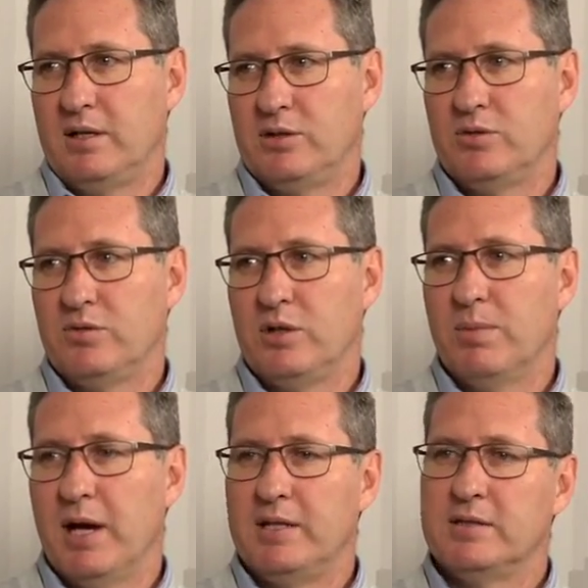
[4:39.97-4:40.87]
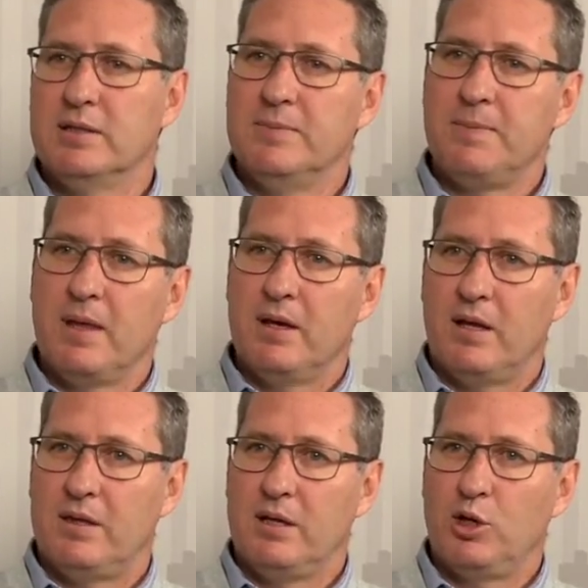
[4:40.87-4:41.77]
issue for debate. I
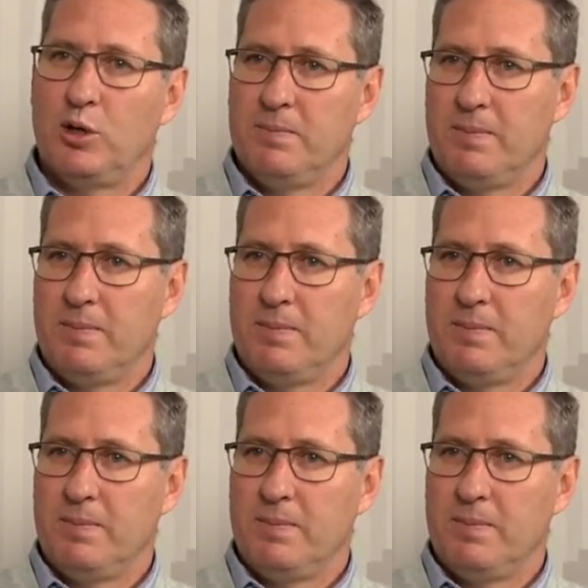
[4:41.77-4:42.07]
think